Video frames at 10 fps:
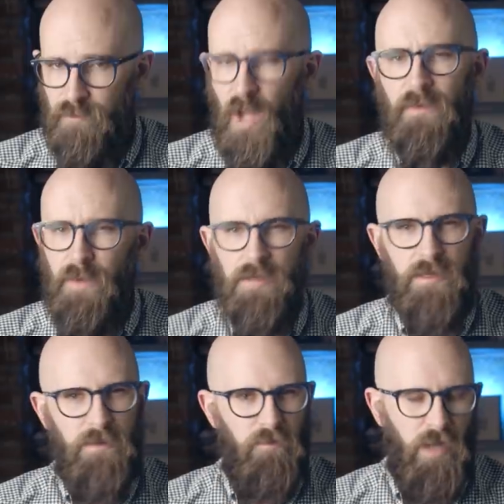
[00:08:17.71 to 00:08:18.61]
While the
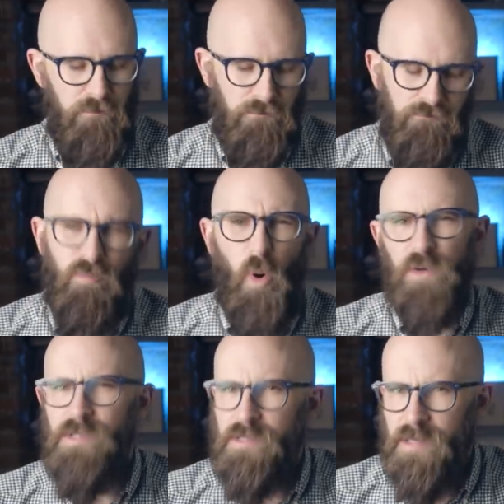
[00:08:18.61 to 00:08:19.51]
French were
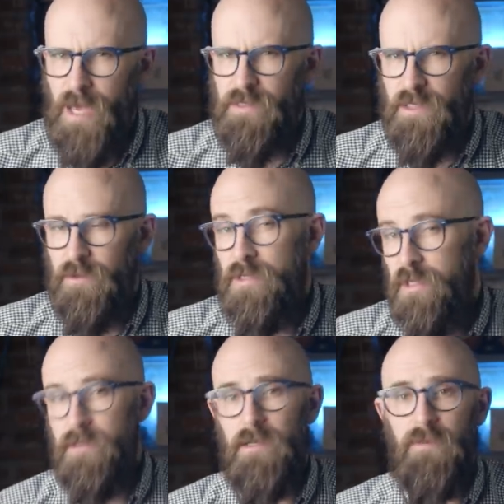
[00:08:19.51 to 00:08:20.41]
more sceptical,
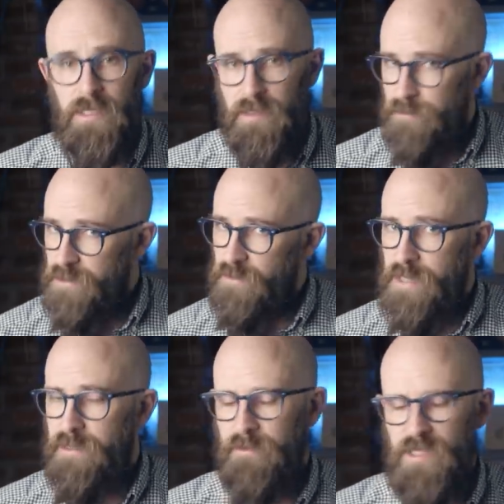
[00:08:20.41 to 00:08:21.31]
Churchill eventually
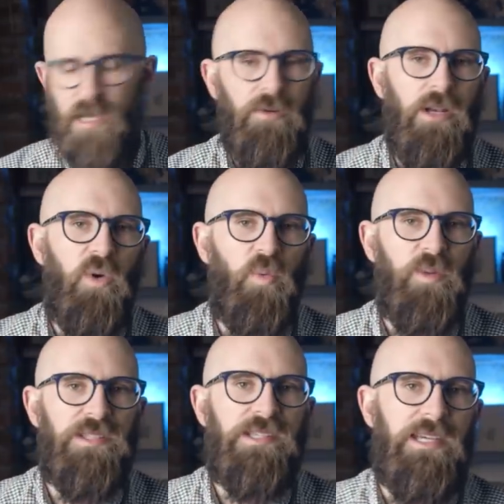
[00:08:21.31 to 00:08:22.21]
persuaded them to go along
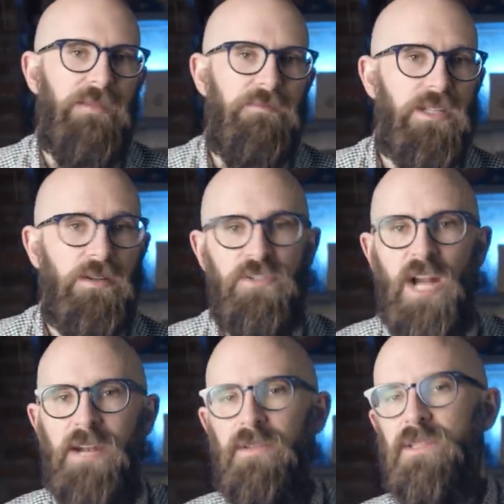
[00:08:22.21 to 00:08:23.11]
with the scheme, and on
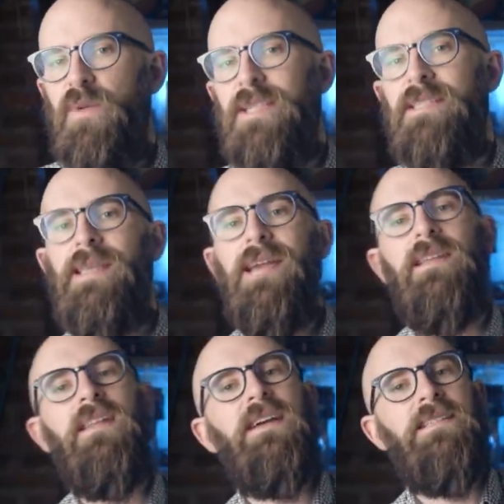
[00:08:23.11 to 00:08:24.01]
January the 22nd,
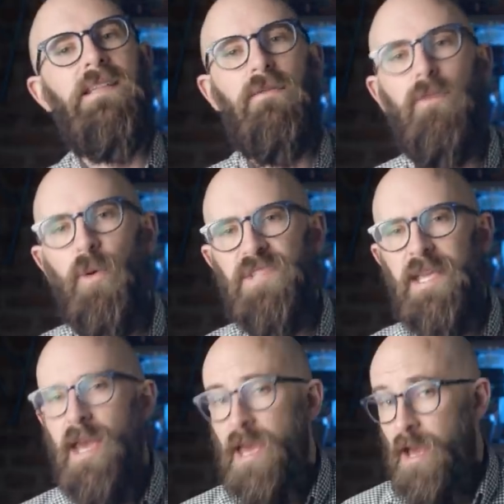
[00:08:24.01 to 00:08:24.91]

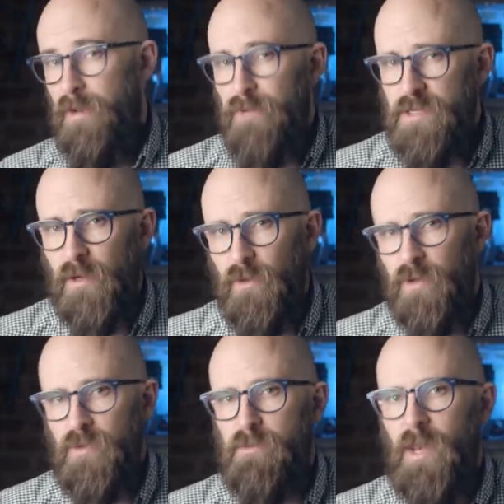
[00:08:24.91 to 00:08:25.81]
1940, an official
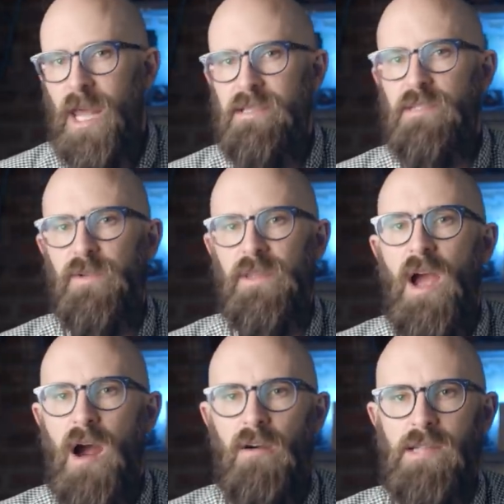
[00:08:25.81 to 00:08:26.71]
order was placed with
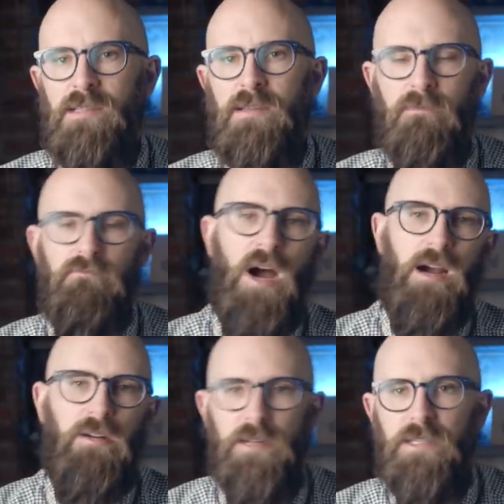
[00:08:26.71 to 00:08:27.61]
Ruston
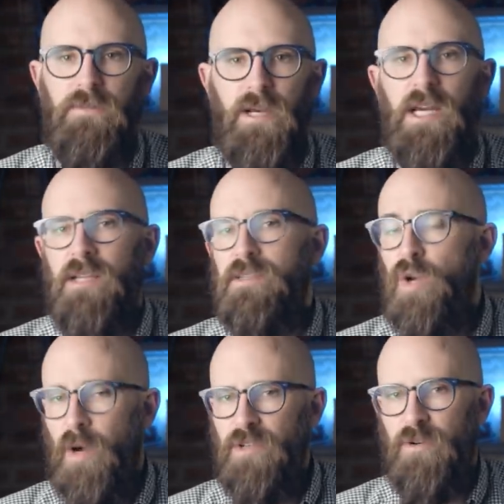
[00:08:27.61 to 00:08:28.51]
Bucyrus for
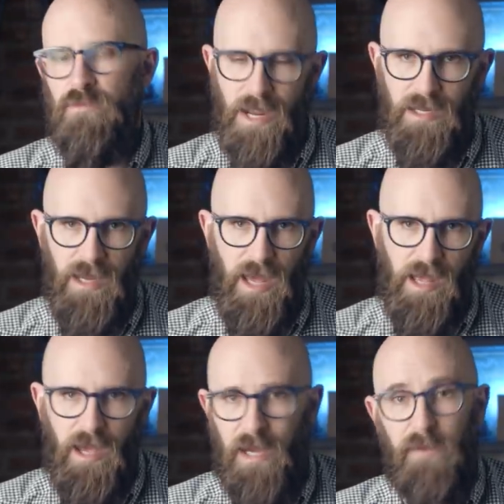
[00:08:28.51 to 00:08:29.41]
200 regular
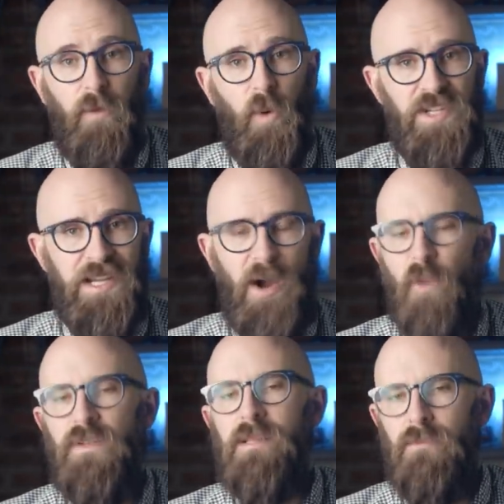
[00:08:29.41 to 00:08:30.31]
and 40
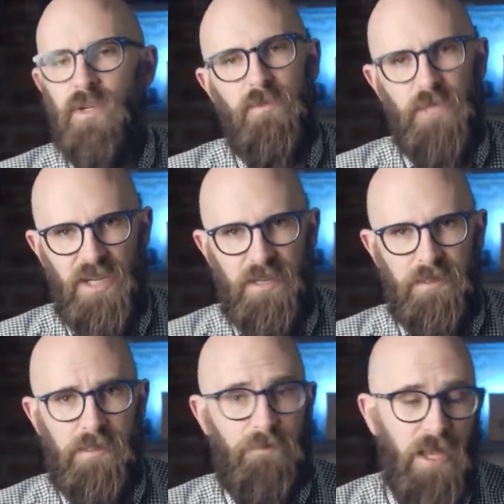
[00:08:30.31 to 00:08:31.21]
officer model
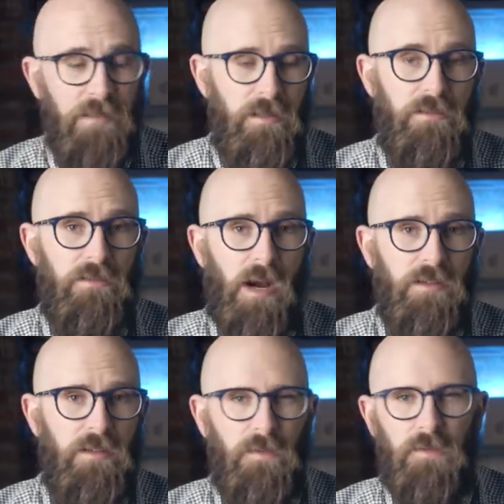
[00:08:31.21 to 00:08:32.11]
machines. As
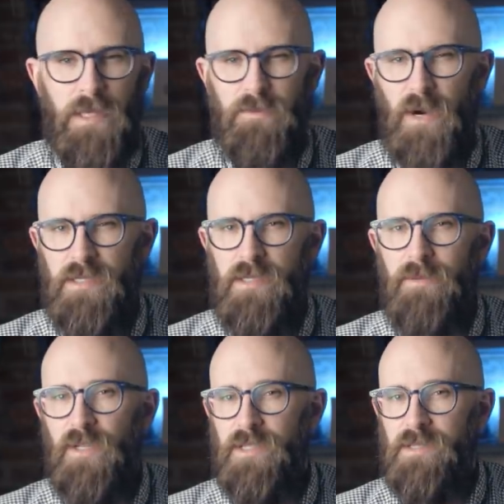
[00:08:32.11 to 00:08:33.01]
construction of the first
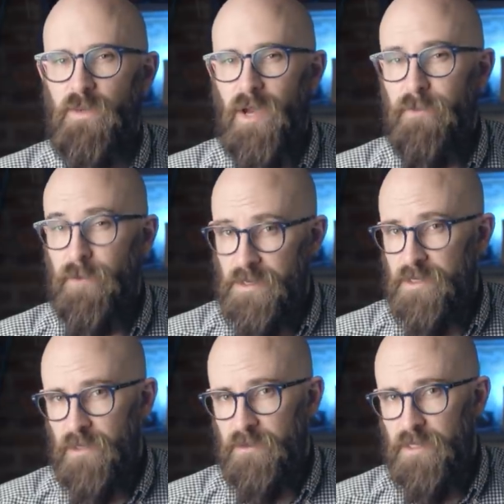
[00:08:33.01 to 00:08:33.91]
prototype got underway,
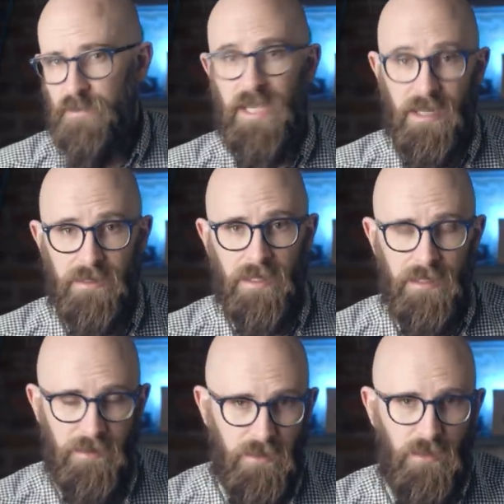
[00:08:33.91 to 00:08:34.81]
French soldiers began
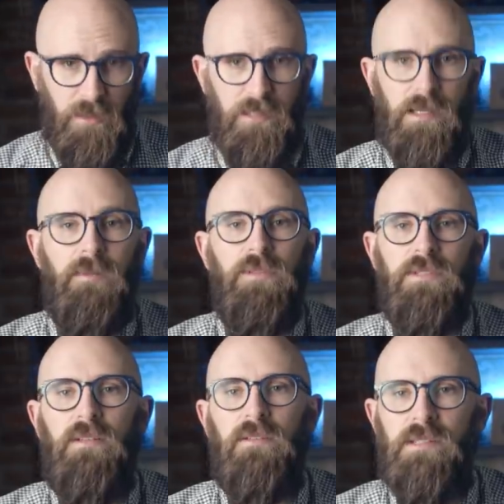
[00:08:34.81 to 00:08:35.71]
taking soil
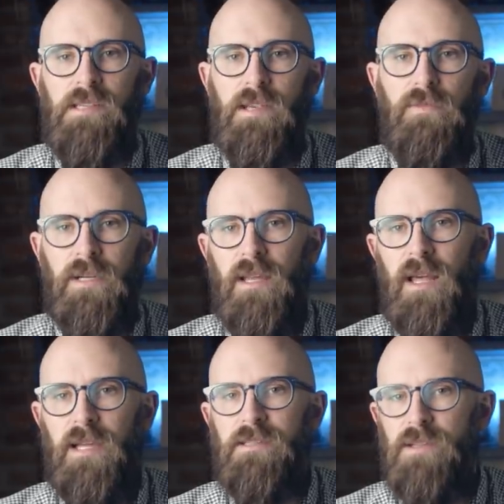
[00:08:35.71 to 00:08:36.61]
samples along the Siegfried
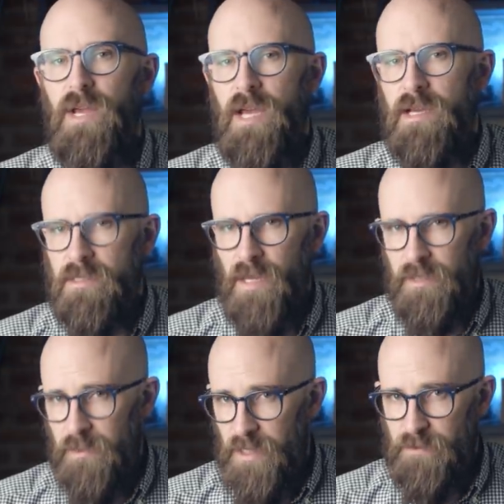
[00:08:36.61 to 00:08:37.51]
Line to
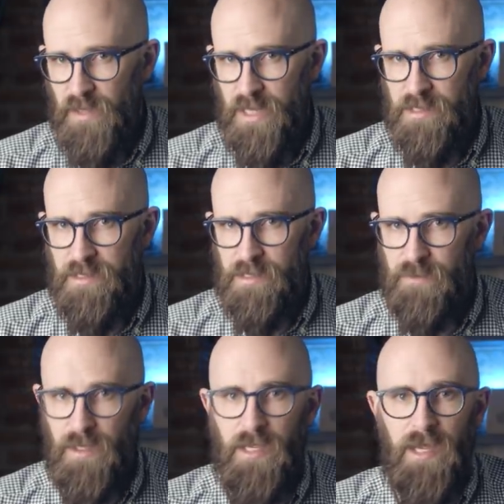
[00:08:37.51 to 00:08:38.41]
determine the best places for